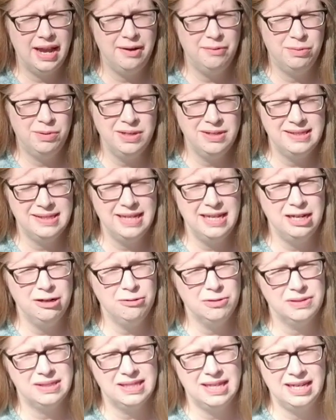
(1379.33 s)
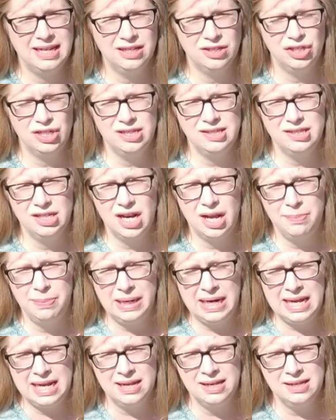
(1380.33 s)
I want to say Hirose because she's
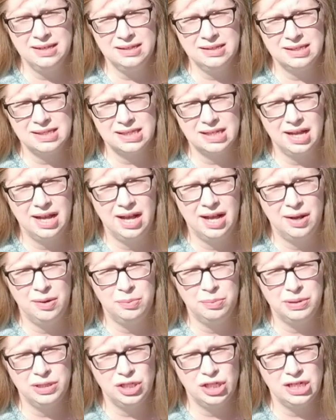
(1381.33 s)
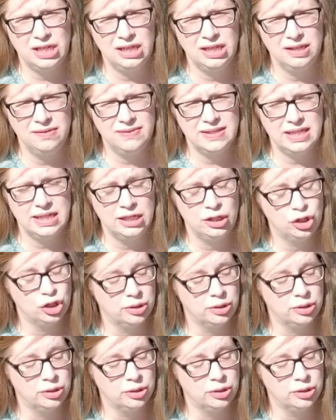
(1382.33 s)
Japanese, but she lives in